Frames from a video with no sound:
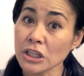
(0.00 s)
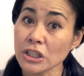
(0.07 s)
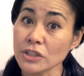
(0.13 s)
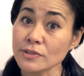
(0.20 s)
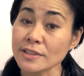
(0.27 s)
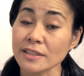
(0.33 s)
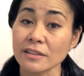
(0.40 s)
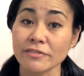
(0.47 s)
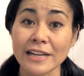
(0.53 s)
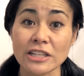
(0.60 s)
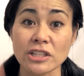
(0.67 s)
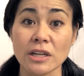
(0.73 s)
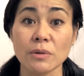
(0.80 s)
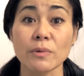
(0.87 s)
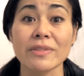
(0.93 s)
using the
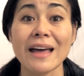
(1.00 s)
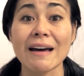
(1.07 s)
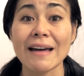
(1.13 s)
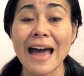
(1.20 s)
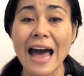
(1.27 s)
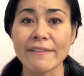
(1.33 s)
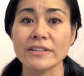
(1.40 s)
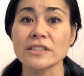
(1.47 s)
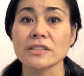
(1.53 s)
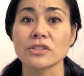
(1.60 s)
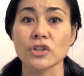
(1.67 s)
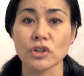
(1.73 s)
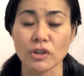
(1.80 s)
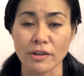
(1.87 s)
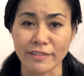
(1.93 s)
flashlight without having to
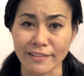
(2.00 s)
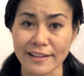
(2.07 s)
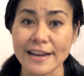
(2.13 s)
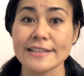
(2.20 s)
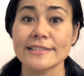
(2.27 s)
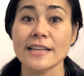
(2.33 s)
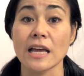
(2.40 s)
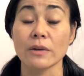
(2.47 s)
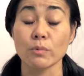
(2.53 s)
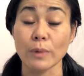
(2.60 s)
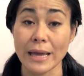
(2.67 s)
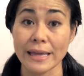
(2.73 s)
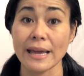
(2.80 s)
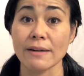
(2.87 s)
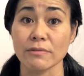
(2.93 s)
turn on the lights and wake